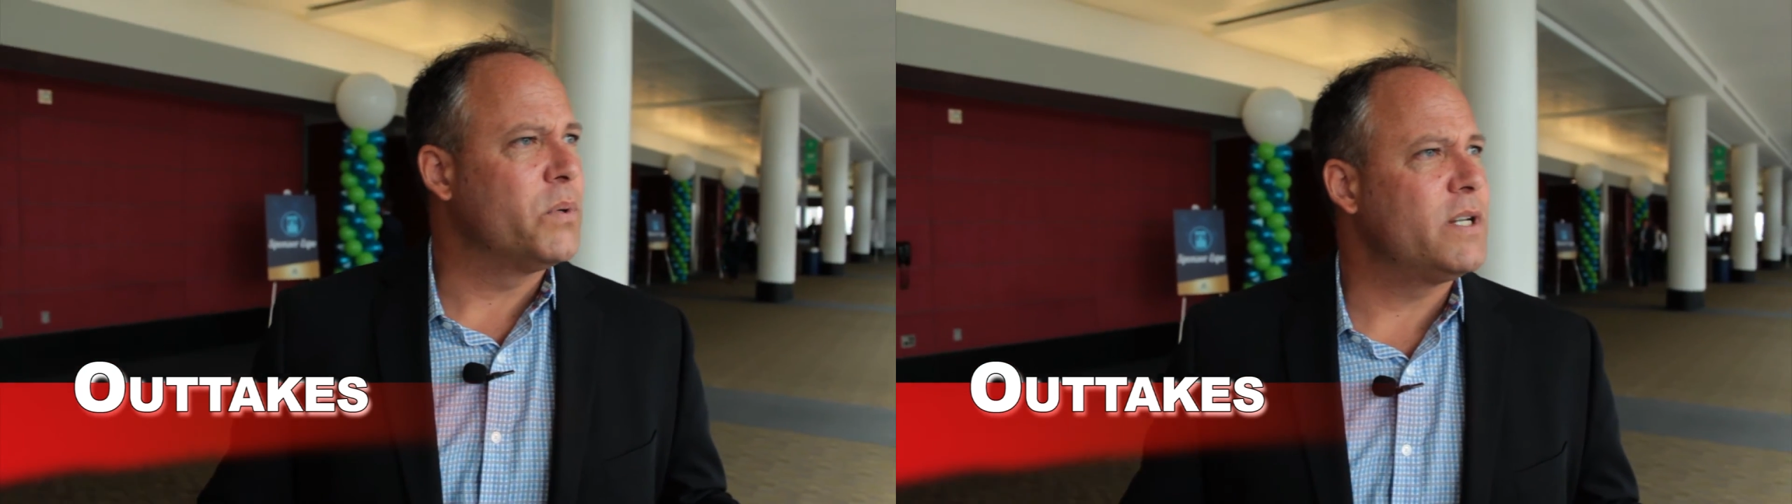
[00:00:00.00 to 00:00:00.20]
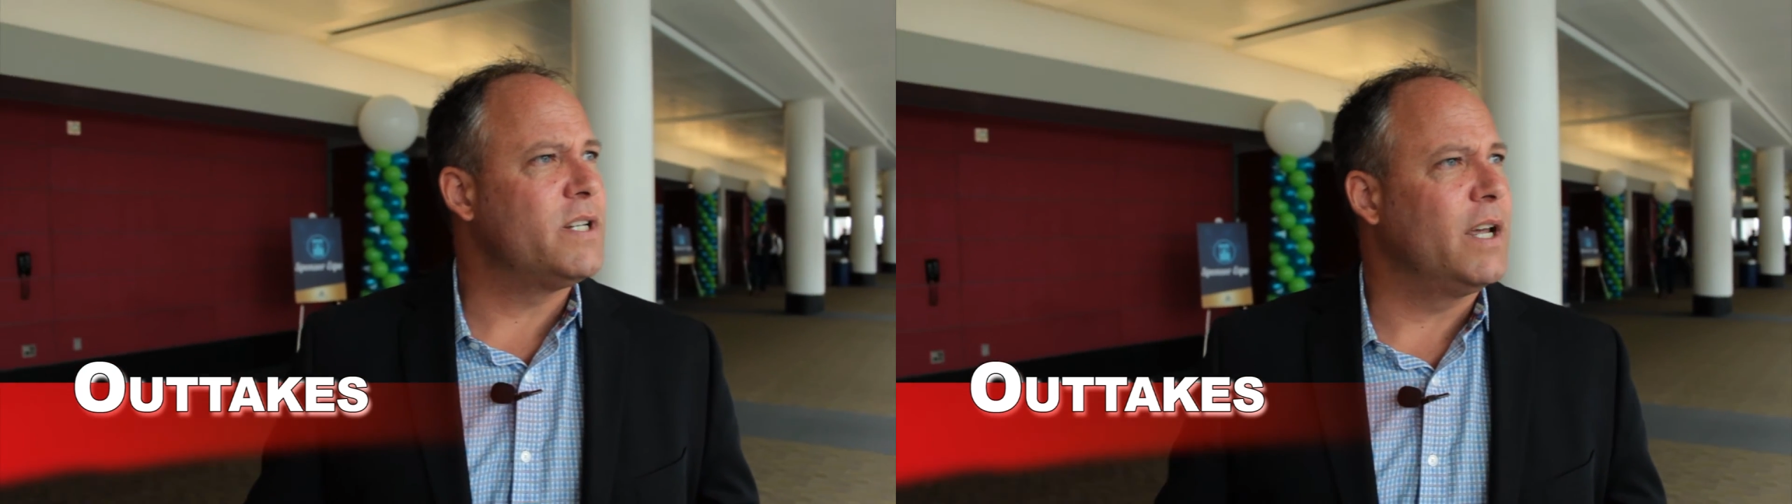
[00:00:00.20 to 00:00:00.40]

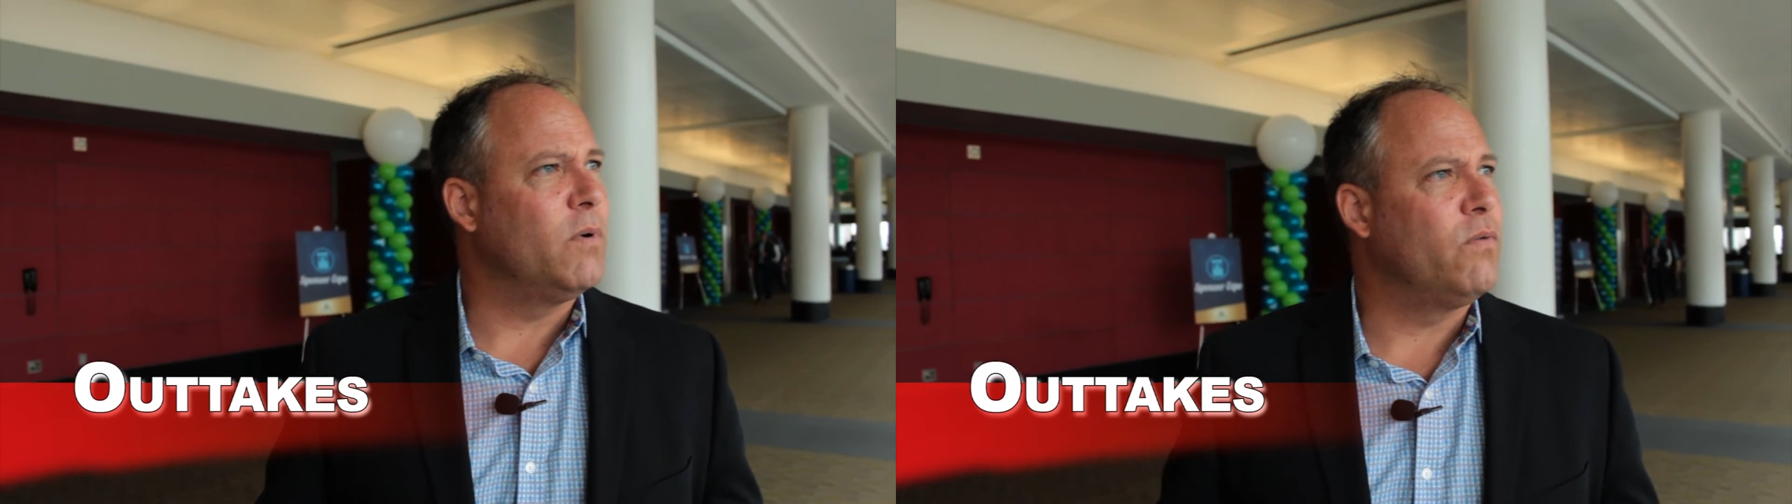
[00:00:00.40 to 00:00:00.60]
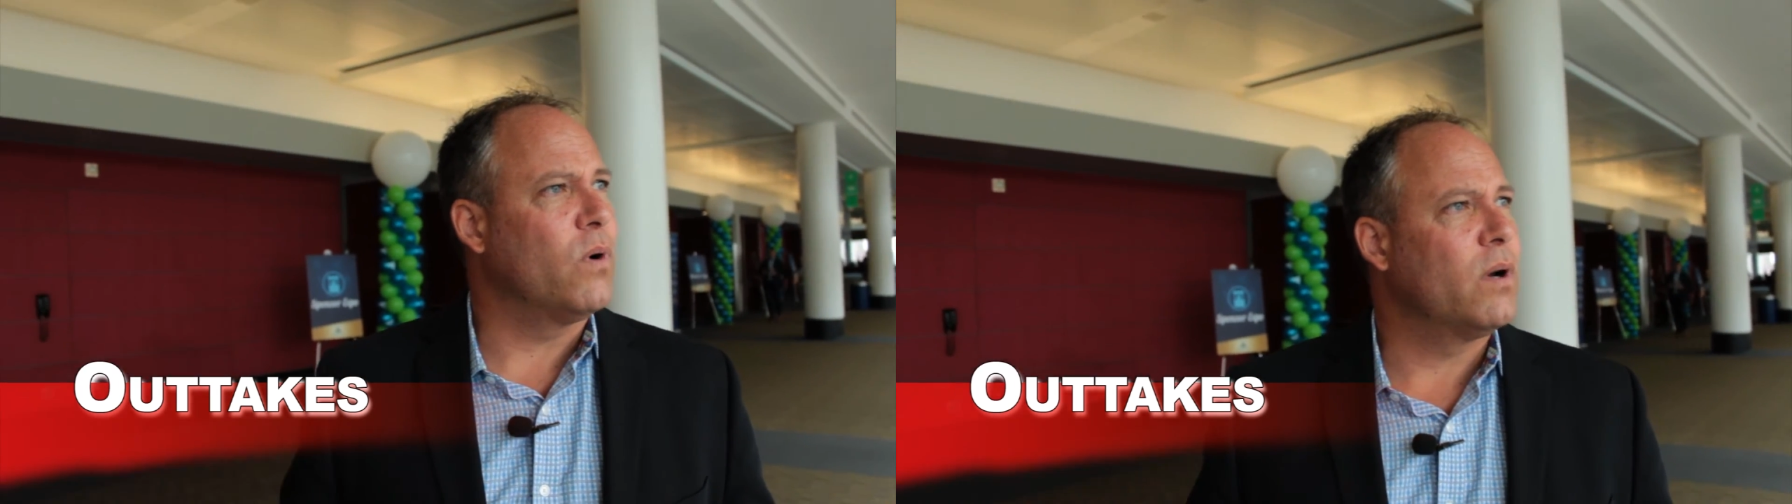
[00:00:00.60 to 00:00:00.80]
was I saying
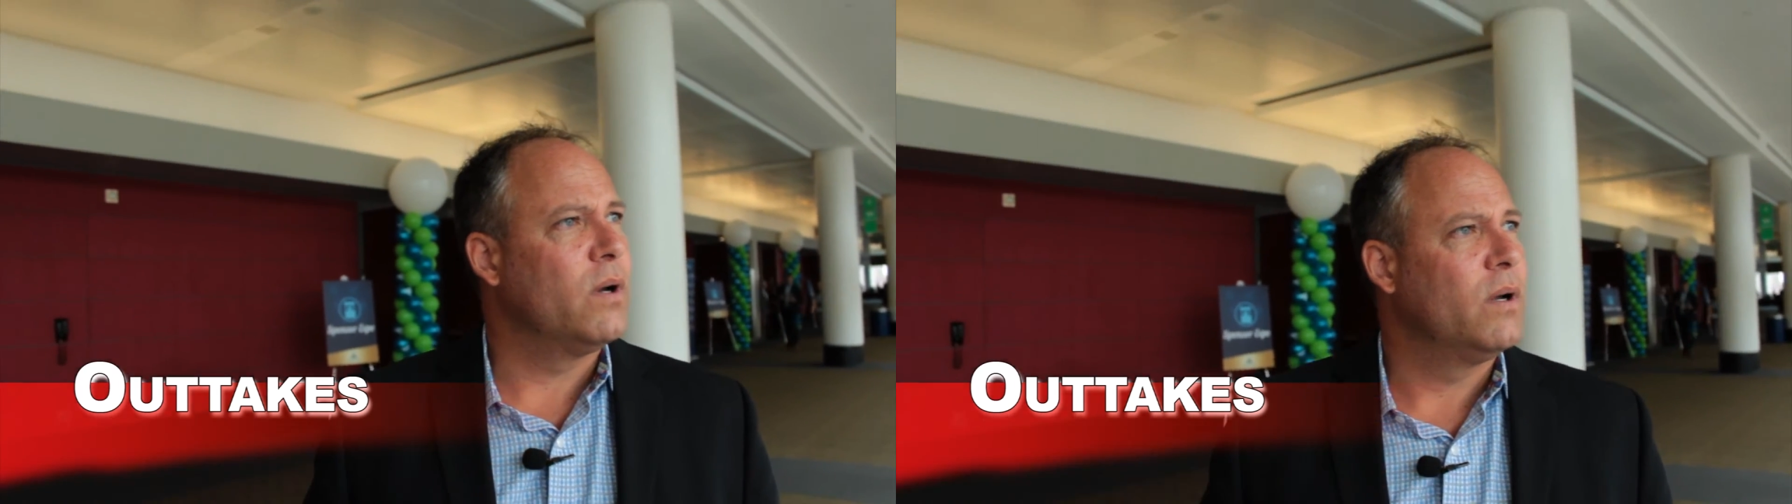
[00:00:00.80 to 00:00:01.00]
before?